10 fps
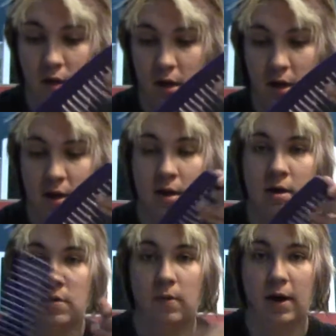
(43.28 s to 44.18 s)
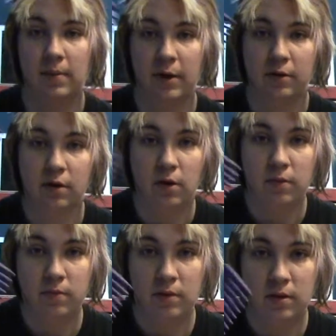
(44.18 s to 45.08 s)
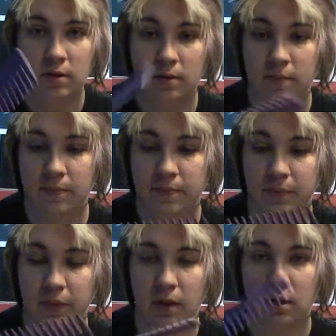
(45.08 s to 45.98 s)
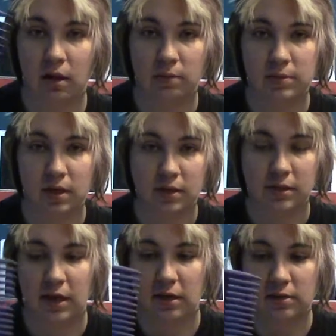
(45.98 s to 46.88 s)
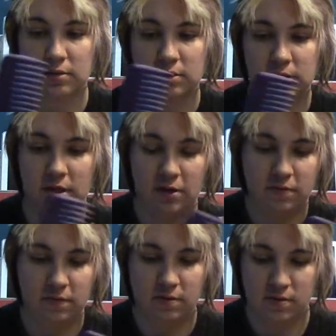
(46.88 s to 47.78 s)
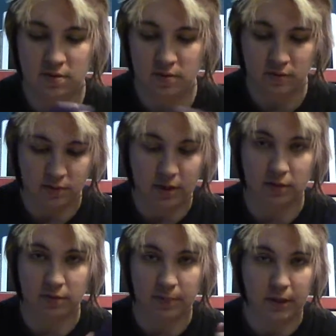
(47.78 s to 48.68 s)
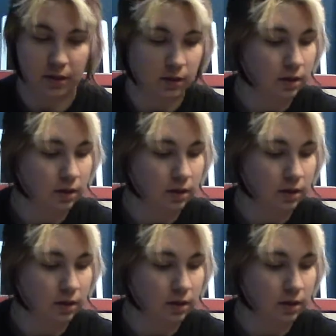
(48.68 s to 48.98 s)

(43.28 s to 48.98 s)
A wide mouth comb helps on tails and stuff without ripping.